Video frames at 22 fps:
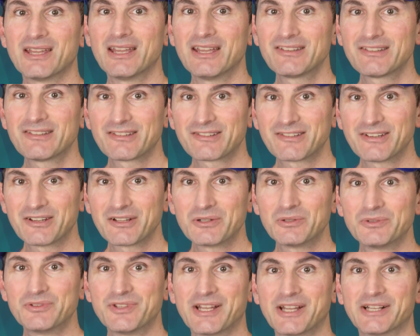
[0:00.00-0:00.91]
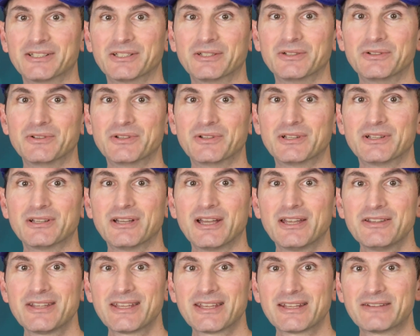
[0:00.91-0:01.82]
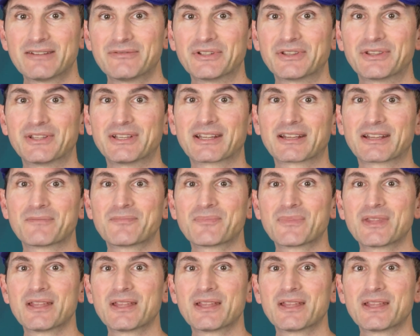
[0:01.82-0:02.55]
It's a single download and you get everything.